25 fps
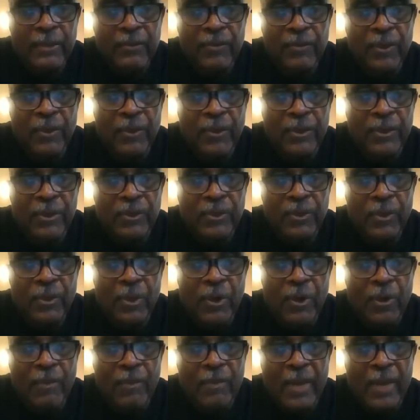We're going to do a
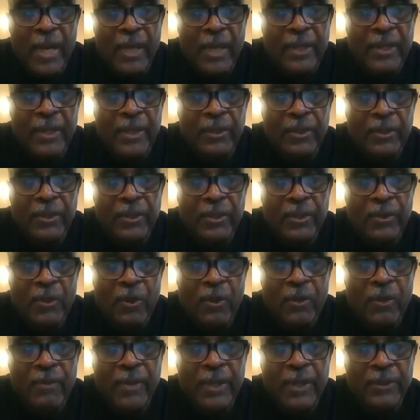Hermocket. You
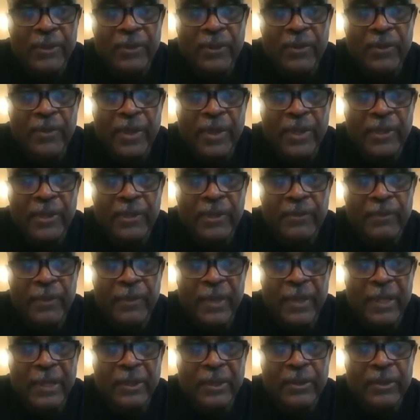know them as the Great Sphinx.
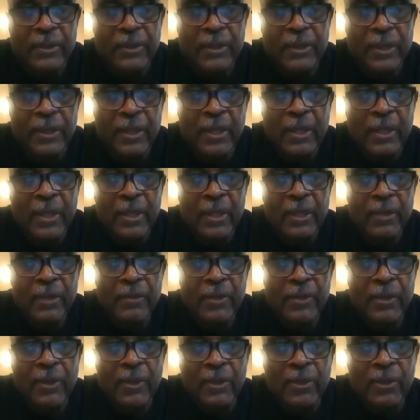We're
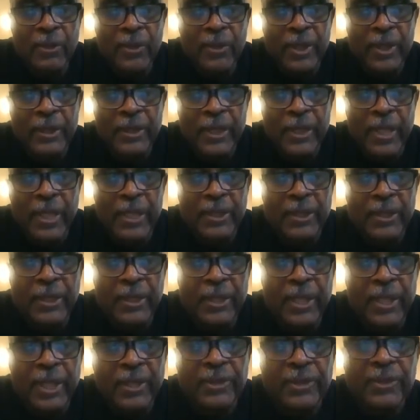going to look at the
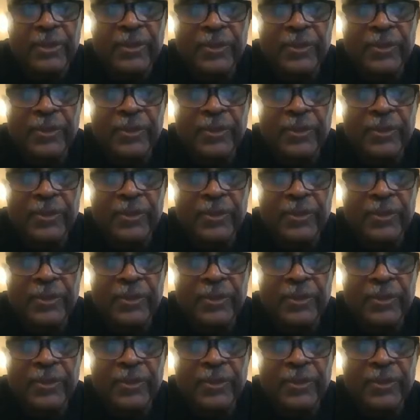educational